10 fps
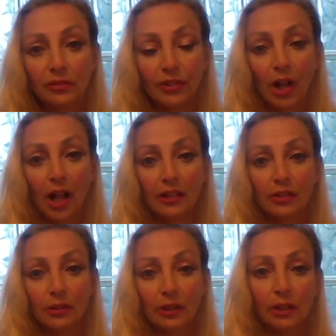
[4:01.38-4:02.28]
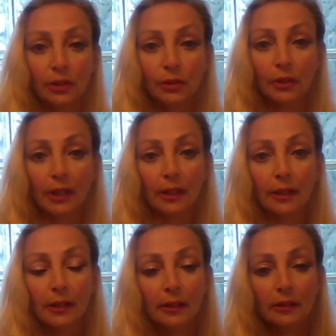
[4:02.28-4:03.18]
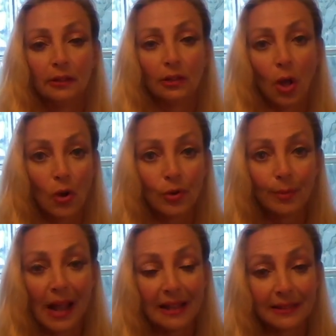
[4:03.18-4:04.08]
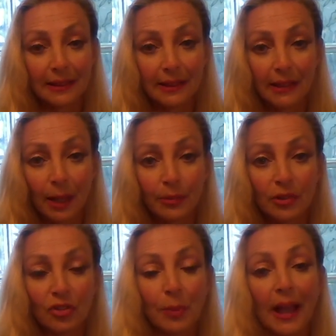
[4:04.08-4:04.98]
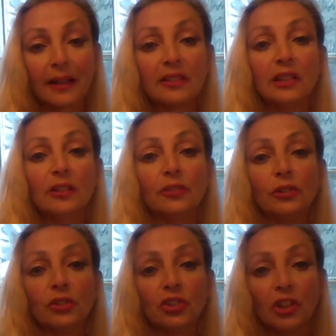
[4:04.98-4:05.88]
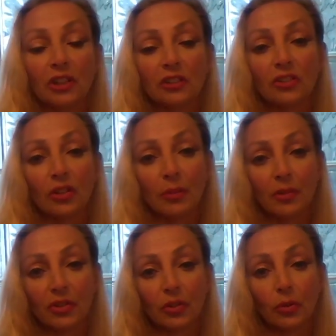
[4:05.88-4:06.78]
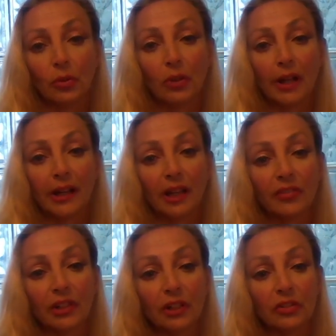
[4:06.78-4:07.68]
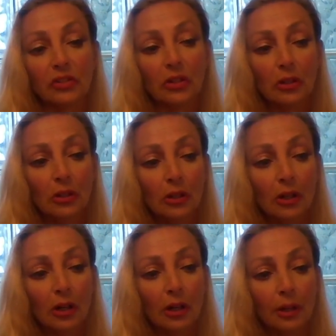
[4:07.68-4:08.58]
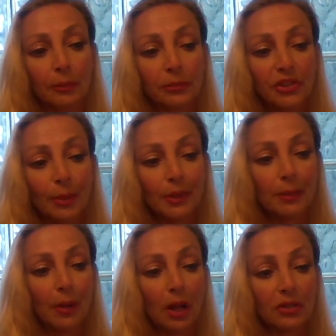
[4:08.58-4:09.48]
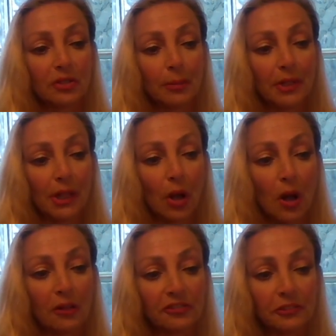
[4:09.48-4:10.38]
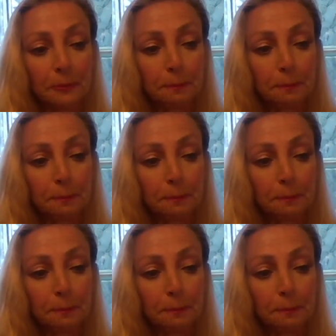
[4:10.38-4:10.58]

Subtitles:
forgot to include a laundry basket that he kept in his back seat full of shit, and so they missed a whole lot of evidence. Somebody bought somebody off,